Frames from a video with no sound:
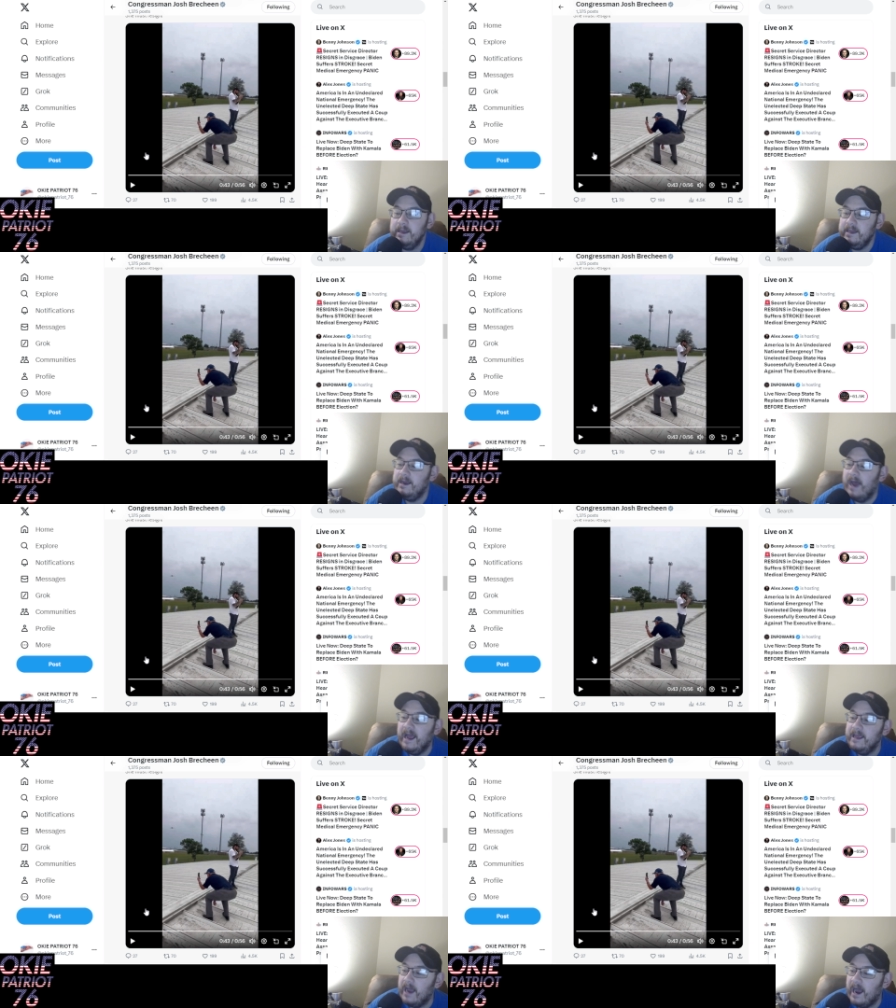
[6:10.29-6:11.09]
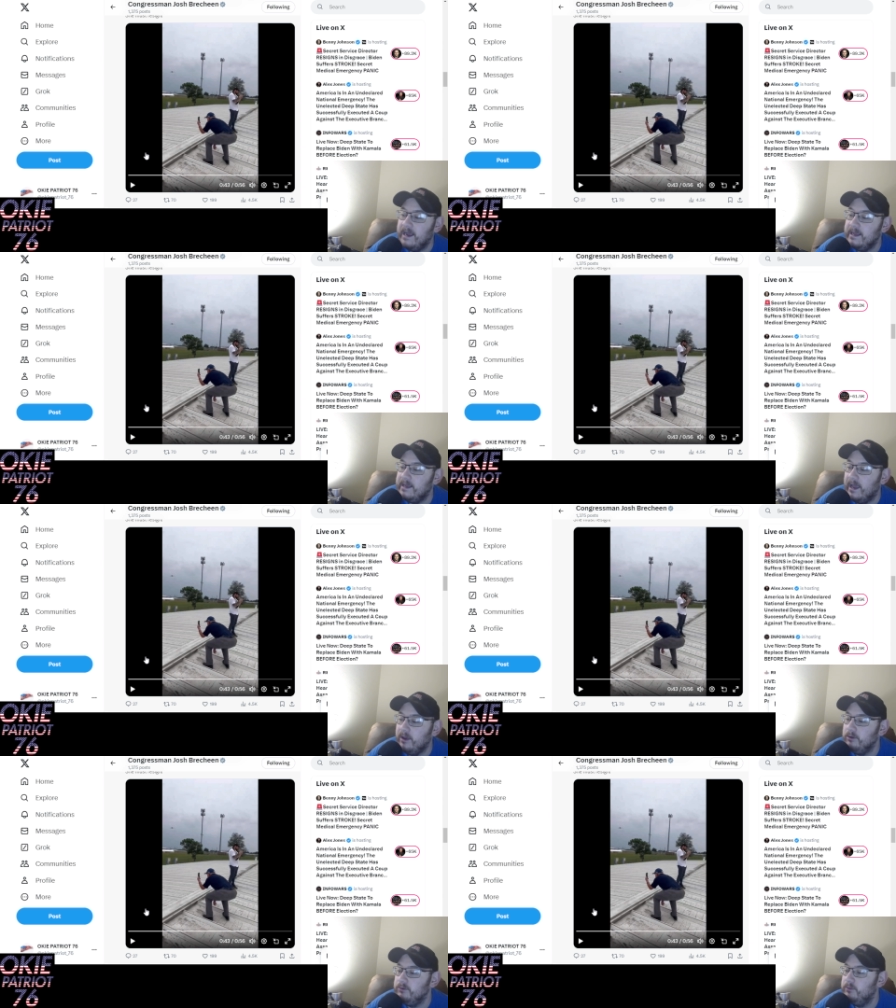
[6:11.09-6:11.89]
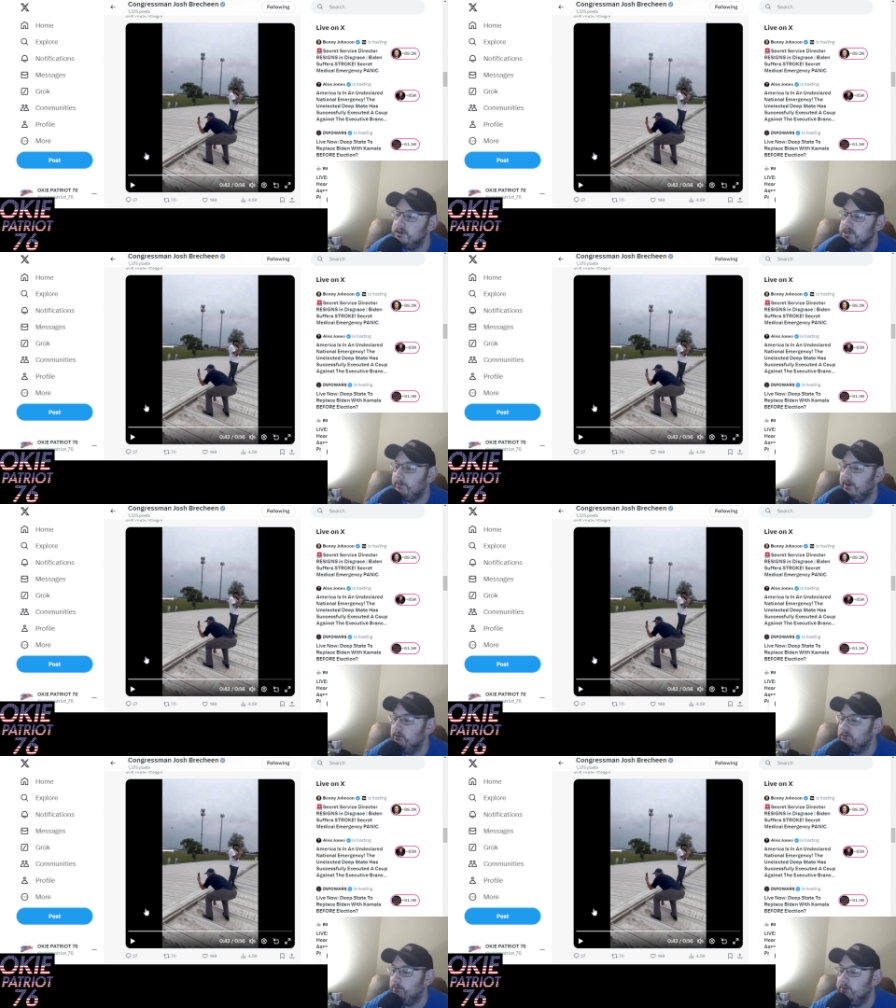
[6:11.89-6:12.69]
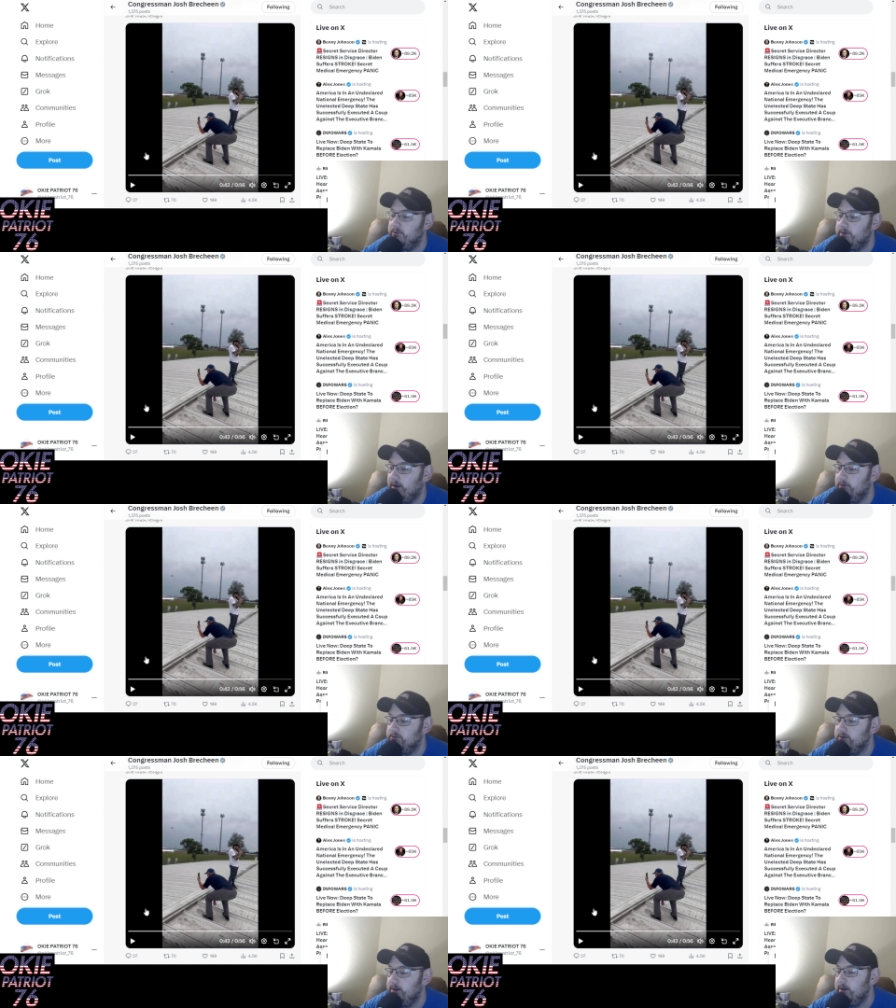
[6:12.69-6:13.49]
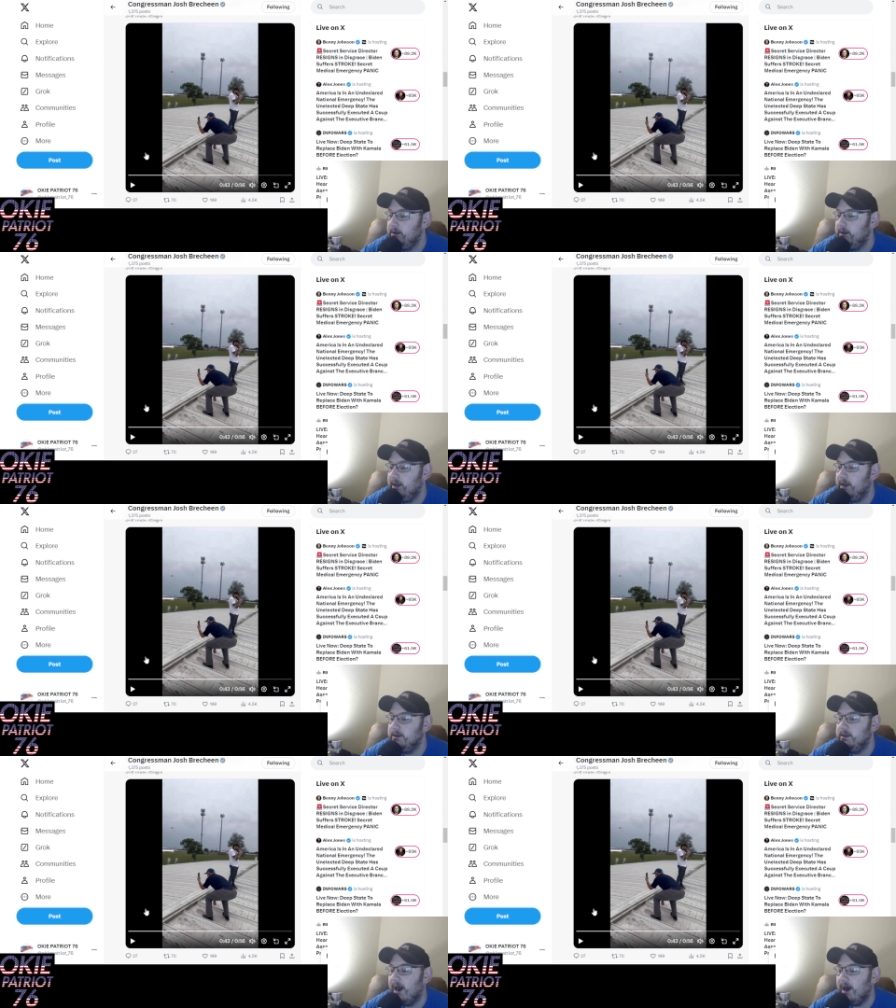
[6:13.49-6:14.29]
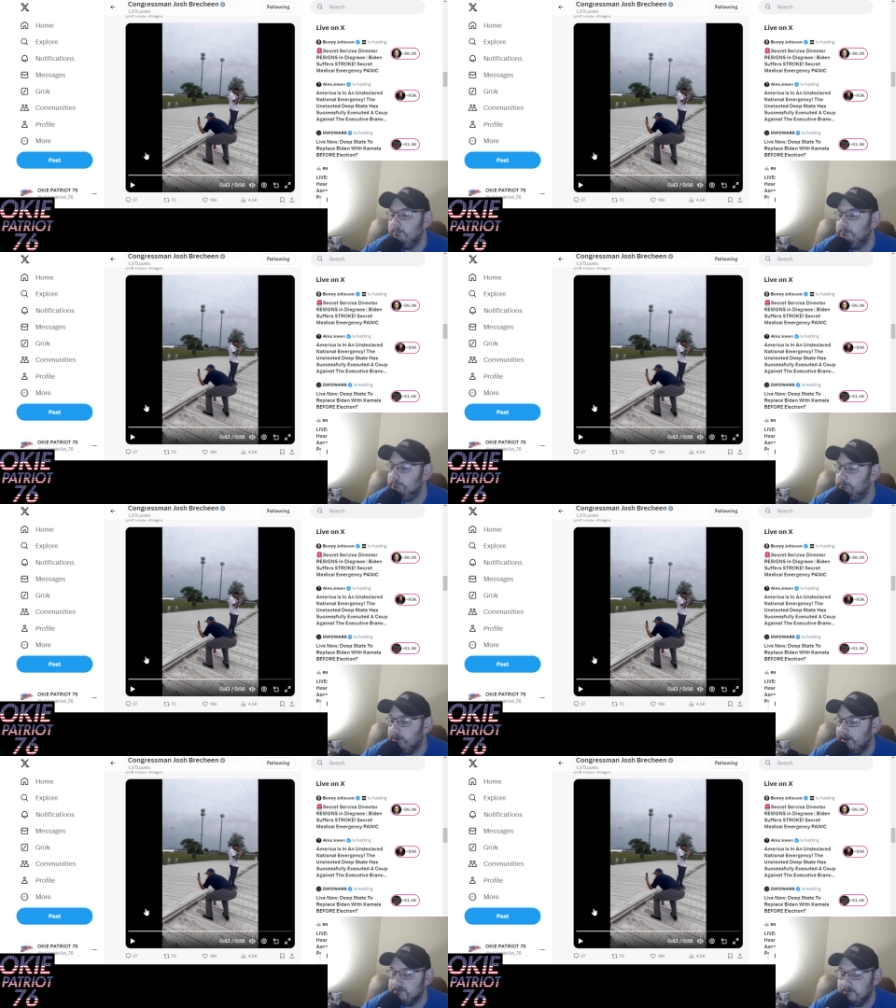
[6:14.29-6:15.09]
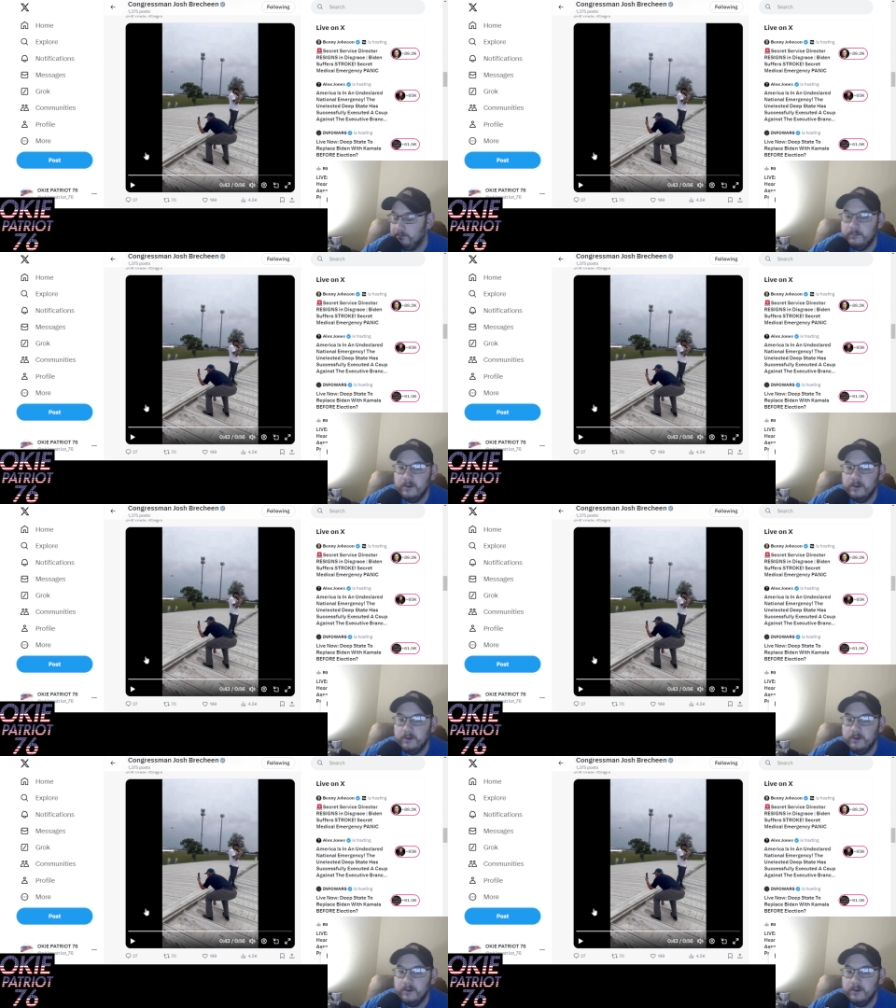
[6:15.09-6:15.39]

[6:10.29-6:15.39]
Heat. I I I couldn't do that job. I know somebody who does, and God bless them.